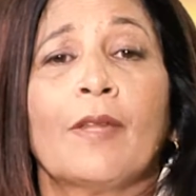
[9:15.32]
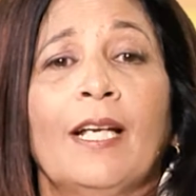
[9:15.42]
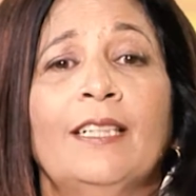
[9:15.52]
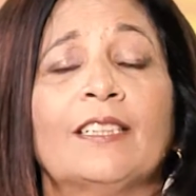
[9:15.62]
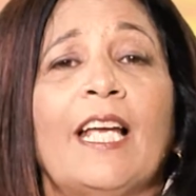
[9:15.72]

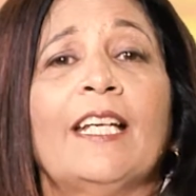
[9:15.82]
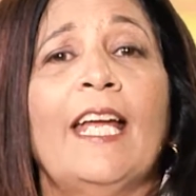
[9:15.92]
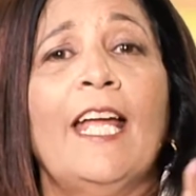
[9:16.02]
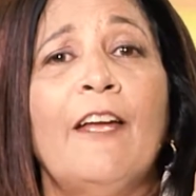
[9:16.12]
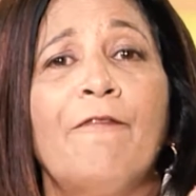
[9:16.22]
he said,
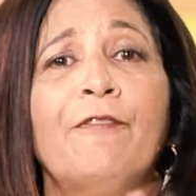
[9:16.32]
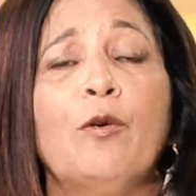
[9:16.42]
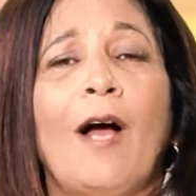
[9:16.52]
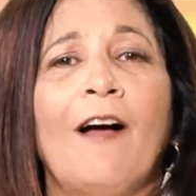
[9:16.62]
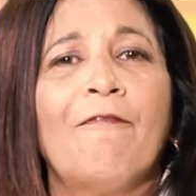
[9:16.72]
if you
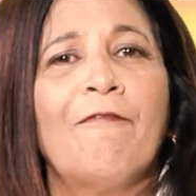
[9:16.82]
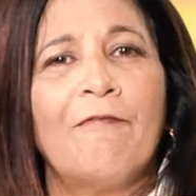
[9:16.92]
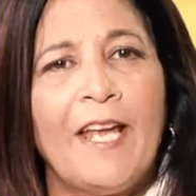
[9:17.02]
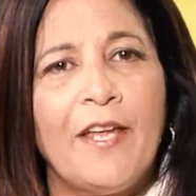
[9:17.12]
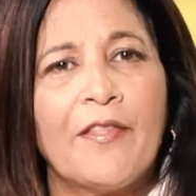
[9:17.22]
have
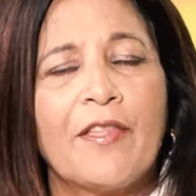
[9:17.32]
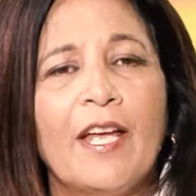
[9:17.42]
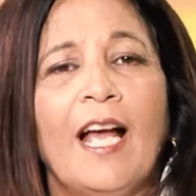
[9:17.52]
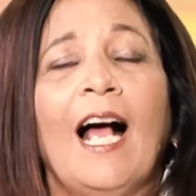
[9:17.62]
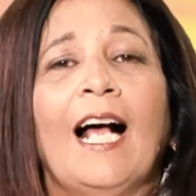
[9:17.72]
faith
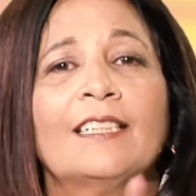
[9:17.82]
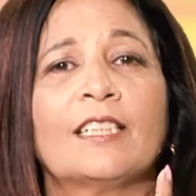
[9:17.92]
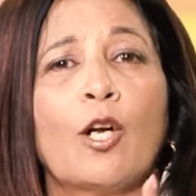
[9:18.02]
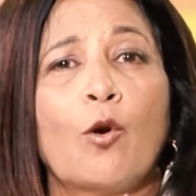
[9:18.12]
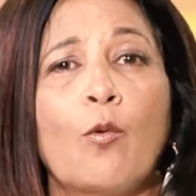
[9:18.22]
as
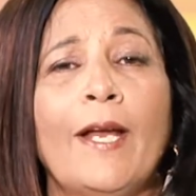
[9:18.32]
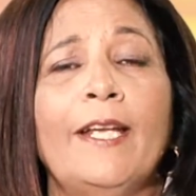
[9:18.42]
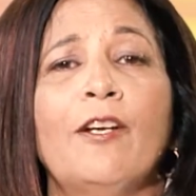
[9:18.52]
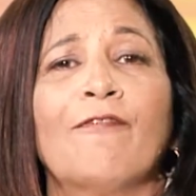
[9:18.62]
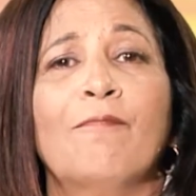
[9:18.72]
a grain
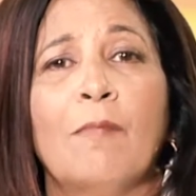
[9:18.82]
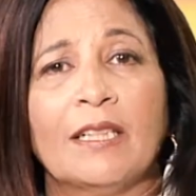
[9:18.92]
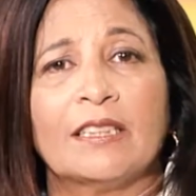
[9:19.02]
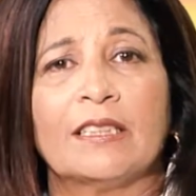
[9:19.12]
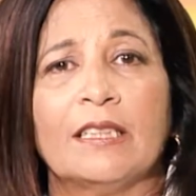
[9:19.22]
of
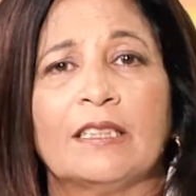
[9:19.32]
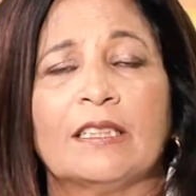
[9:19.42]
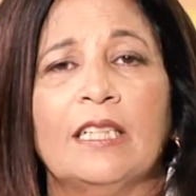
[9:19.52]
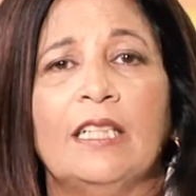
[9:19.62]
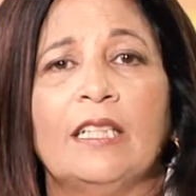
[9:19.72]
mustard
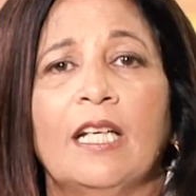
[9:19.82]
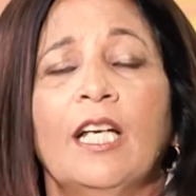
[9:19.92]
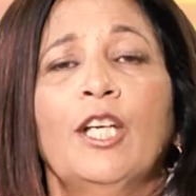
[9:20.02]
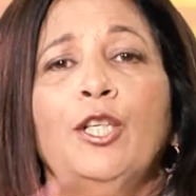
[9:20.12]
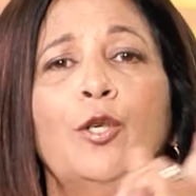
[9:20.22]
seed,
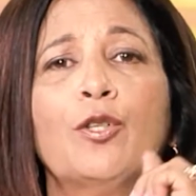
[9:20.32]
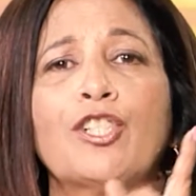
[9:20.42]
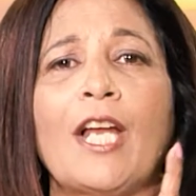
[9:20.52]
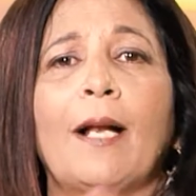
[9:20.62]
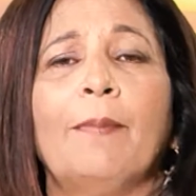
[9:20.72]
you
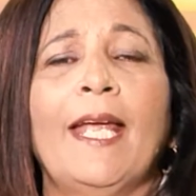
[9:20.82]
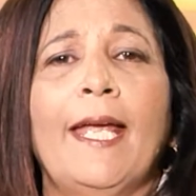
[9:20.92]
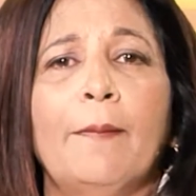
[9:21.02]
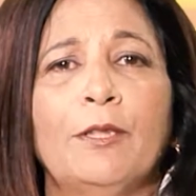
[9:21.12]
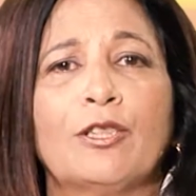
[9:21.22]
shall be
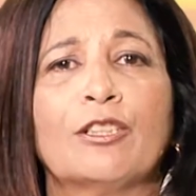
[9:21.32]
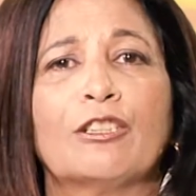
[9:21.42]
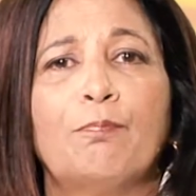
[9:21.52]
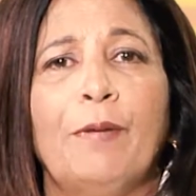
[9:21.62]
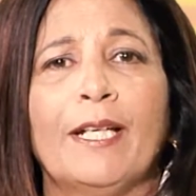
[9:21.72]
able to
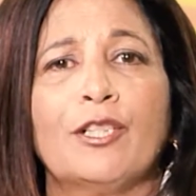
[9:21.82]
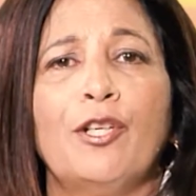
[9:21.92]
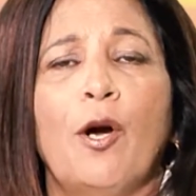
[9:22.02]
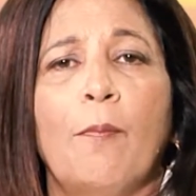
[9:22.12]
speak to your